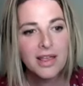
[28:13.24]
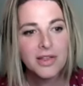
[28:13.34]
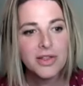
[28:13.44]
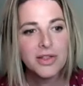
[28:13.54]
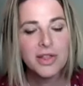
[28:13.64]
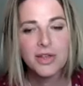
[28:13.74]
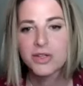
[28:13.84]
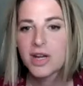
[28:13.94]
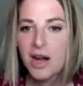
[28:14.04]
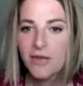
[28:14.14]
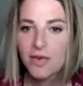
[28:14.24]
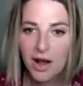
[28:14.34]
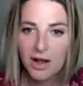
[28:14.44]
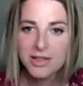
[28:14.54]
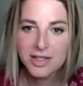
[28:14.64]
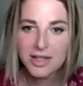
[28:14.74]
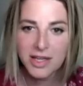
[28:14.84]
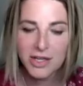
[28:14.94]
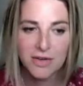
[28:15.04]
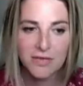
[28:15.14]
it there's a kind of
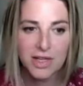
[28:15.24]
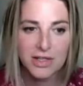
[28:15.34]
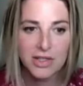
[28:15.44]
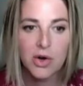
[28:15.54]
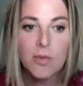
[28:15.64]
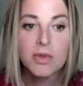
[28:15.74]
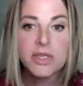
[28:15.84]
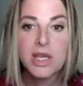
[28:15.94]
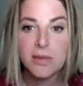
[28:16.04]
constellation of things that are almost